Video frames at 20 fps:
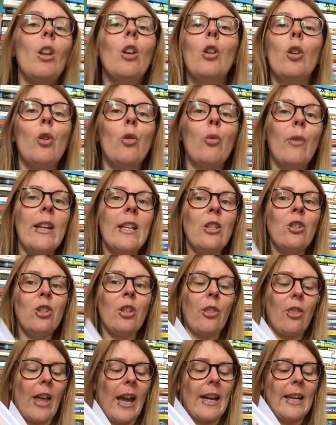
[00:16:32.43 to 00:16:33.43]
Cringe
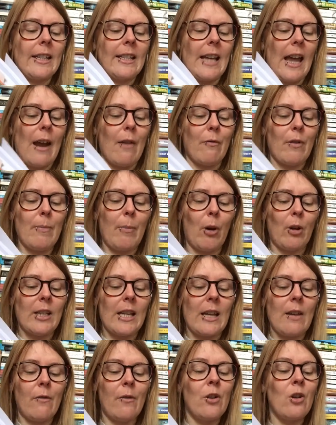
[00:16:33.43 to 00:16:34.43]
thanked
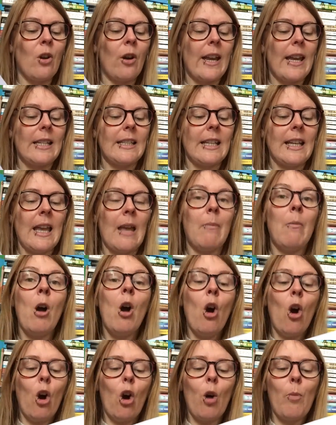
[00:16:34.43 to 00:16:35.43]
everybody for not hitting him
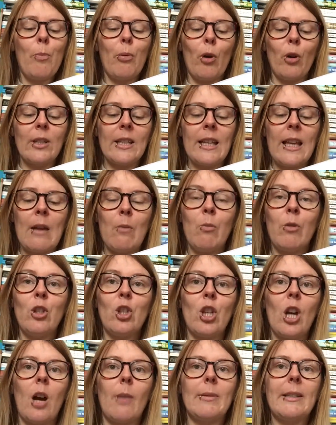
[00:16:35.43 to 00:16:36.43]
or prodding him with
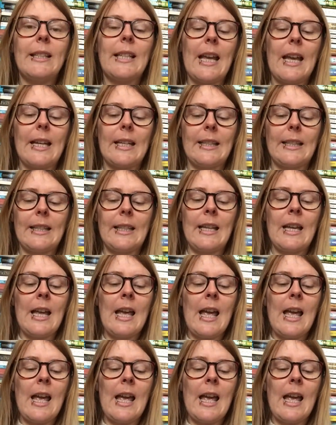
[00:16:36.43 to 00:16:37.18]
sharp sticks,